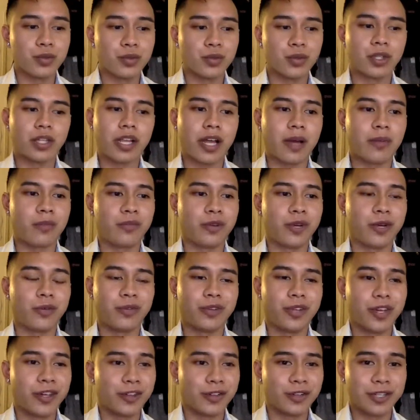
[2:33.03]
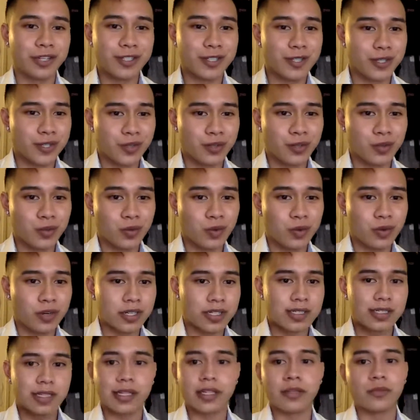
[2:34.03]
collaborate with other internal
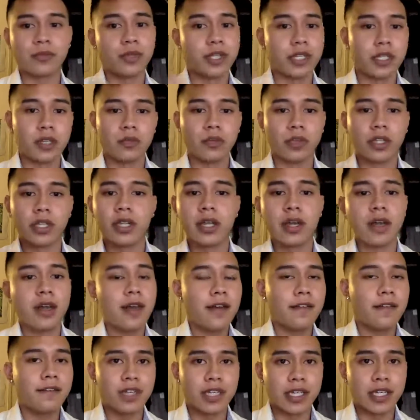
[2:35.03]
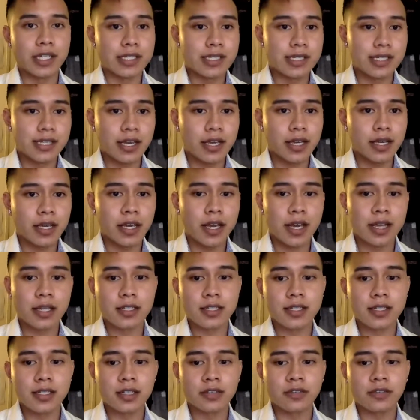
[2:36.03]
orgs like we did with VSA
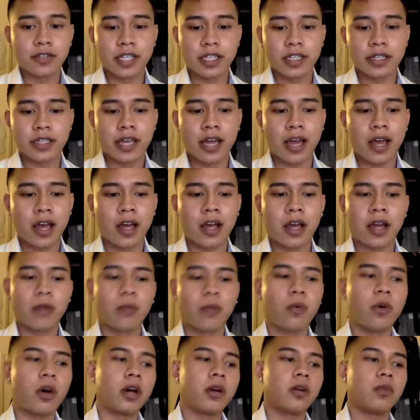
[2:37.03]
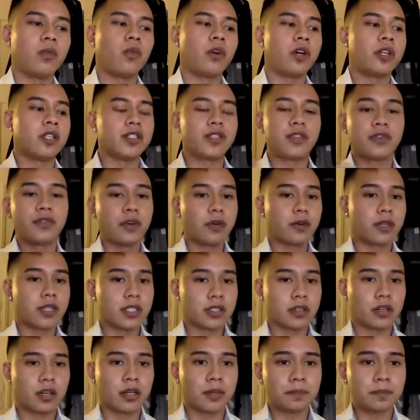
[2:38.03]
and stuff like that. I want one to
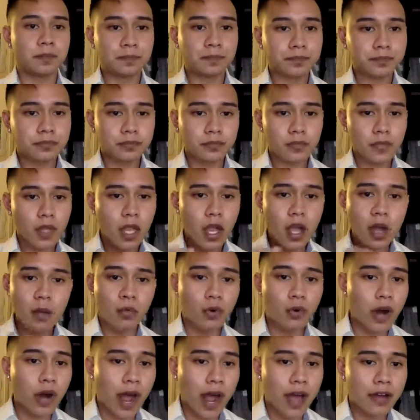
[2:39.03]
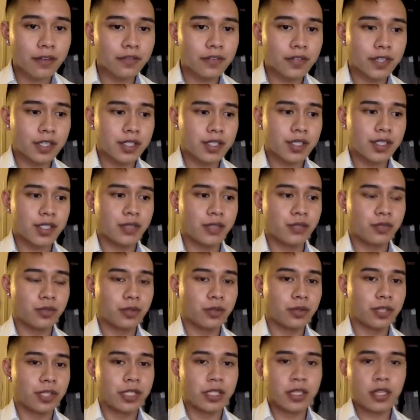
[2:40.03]
focus on more advocacy
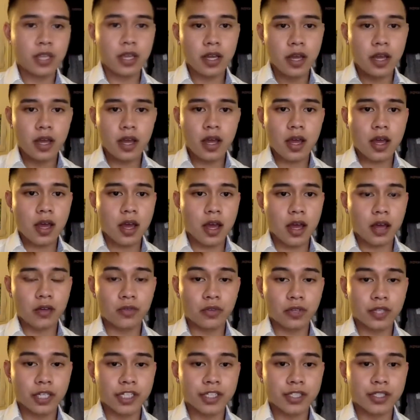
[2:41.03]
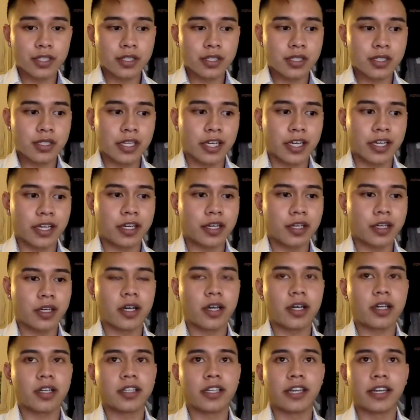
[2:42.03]
rooted relations, like
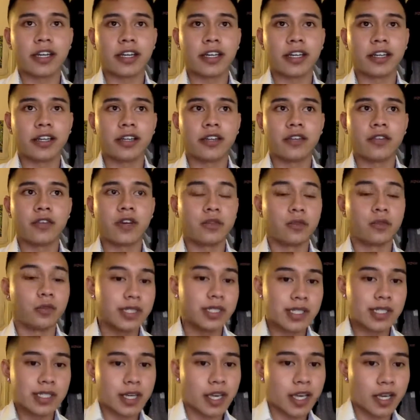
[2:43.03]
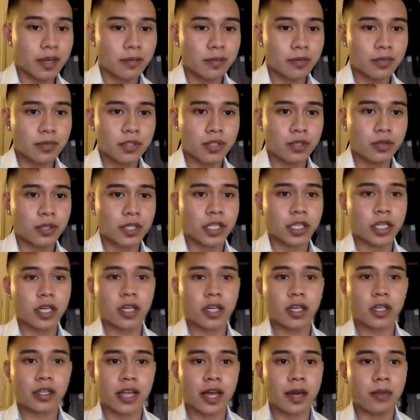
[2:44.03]
getting involved with Scape, doing a
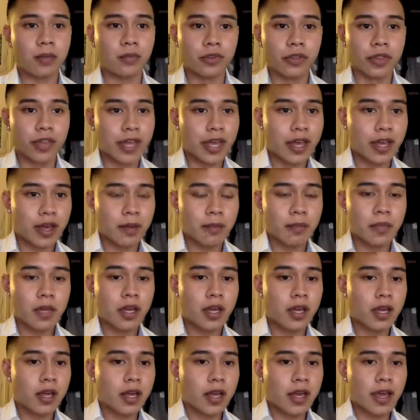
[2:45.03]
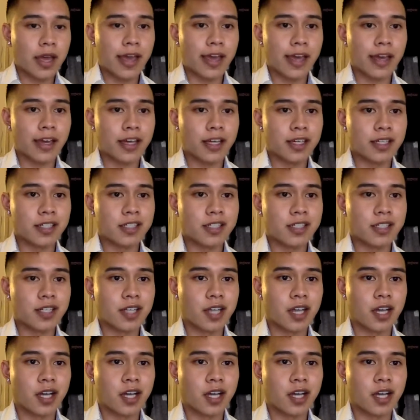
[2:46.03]
collab with them, and